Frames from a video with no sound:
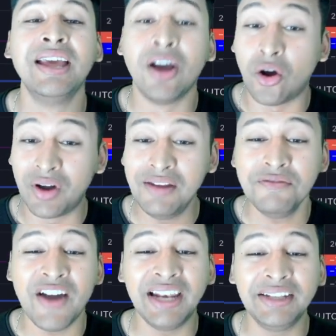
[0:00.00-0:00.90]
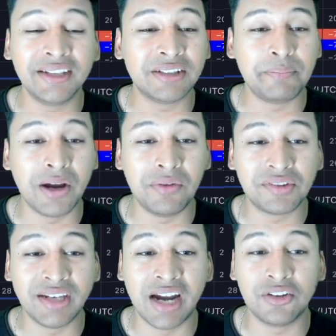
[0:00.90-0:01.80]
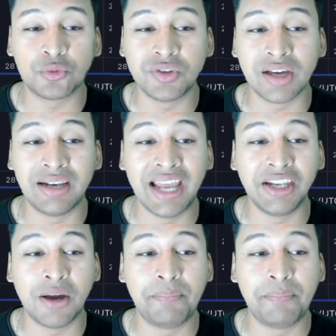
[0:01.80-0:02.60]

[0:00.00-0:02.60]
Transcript: or invalidate the bearish scenarios which are lining up